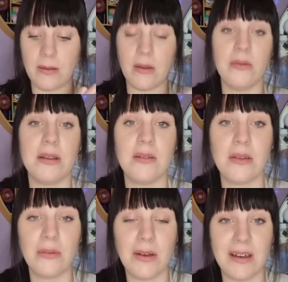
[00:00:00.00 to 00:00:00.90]
I don't
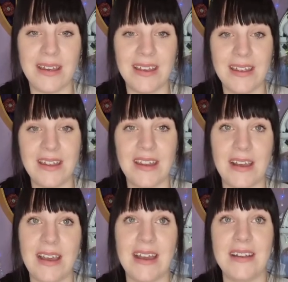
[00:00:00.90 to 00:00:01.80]
know why.
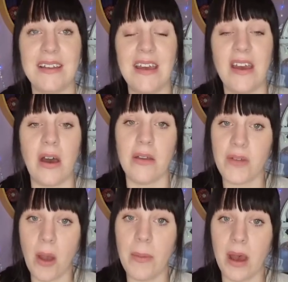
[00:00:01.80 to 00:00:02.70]
And I've
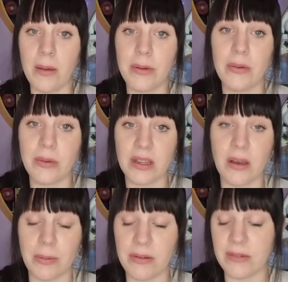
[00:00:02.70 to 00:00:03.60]
come up with a
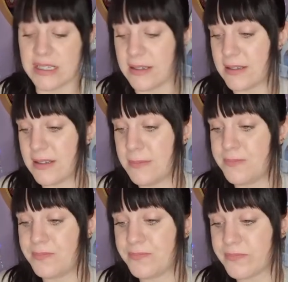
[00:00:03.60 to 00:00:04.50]
couple of reasons.
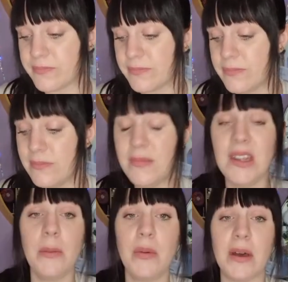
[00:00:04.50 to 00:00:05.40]

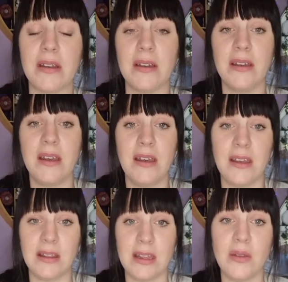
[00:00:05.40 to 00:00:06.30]
Number one,
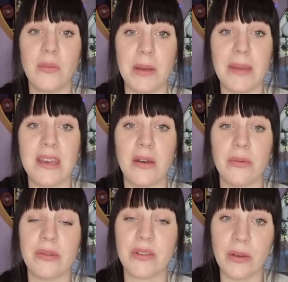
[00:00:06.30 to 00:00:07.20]
they thought my makeup
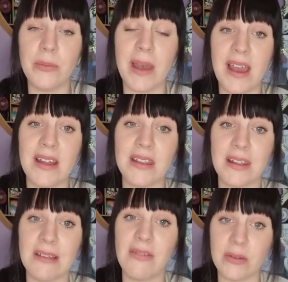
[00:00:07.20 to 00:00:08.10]
was so bad that
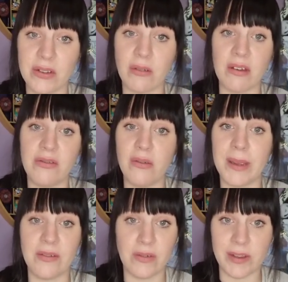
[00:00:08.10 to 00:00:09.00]
they felt sorry for
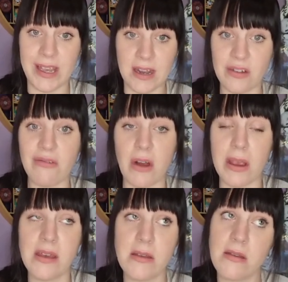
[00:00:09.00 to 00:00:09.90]
me and thought they had to cry.